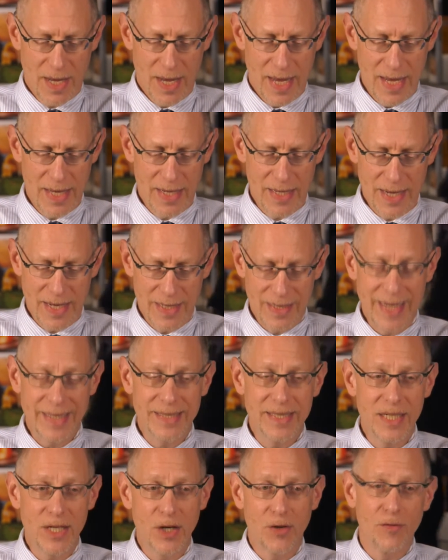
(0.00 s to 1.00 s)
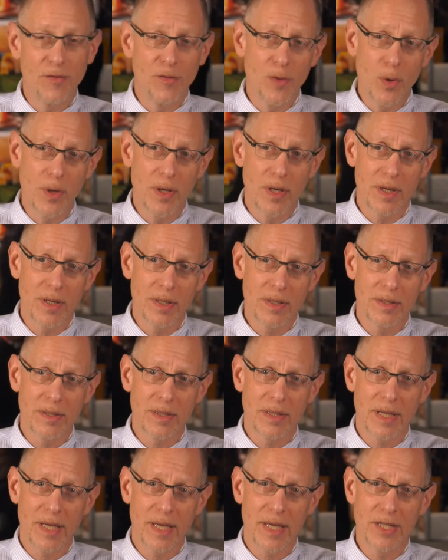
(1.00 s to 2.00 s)
In 1904,
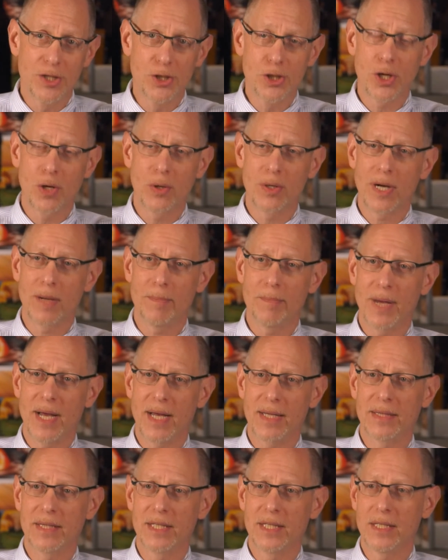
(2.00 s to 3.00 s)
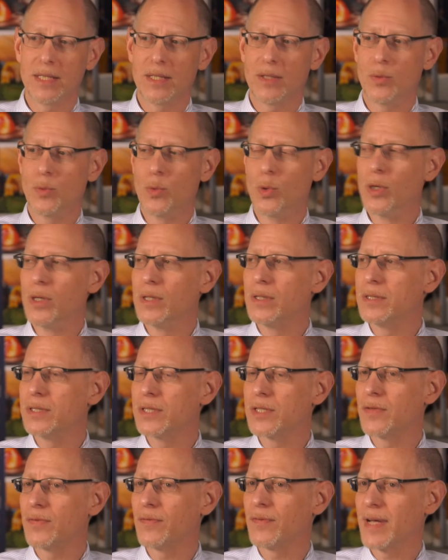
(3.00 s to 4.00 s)
it showed up at the
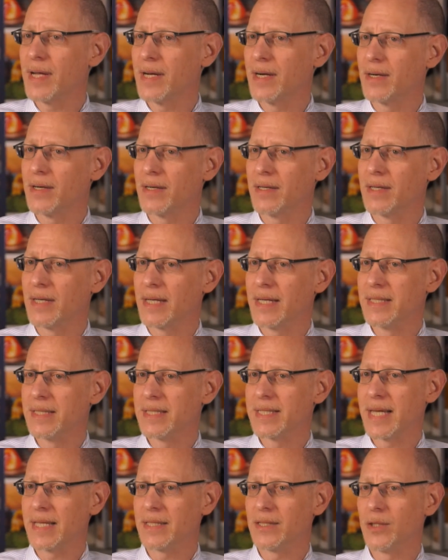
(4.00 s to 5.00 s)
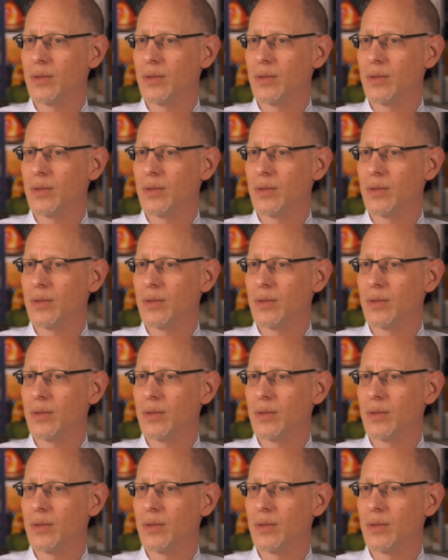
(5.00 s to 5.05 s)
World's Fair in St.